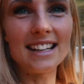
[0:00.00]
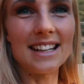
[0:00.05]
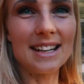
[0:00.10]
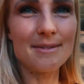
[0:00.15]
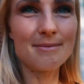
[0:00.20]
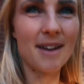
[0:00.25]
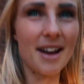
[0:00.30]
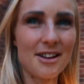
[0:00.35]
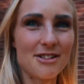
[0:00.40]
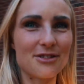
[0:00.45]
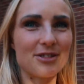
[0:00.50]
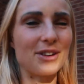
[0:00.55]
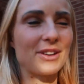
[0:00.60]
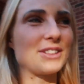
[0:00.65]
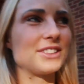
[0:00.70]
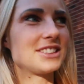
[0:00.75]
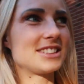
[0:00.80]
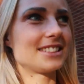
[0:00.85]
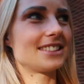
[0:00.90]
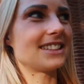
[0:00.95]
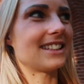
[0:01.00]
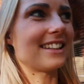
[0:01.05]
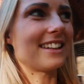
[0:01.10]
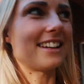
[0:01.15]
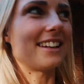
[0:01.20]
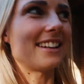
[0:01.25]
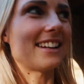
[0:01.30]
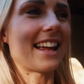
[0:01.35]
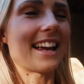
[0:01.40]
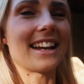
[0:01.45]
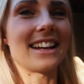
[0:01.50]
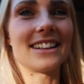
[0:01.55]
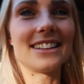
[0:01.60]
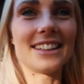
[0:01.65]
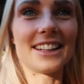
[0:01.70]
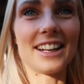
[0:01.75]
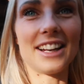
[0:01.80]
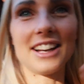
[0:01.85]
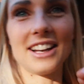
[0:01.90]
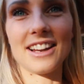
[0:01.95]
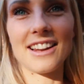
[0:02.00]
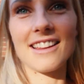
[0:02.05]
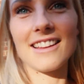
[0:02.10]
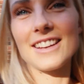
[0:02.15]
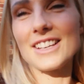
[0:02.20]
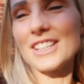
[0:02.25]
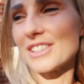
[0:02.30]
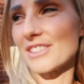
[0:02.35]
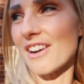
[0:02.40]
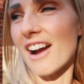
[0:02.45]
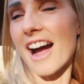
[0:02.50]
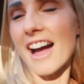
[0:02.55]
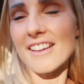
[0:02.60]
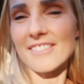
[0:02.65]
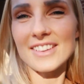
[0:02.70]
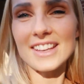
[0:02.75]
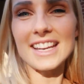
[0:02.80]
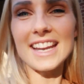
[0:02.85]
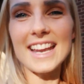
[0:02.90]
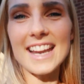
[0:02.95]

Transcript: did my first like little drive in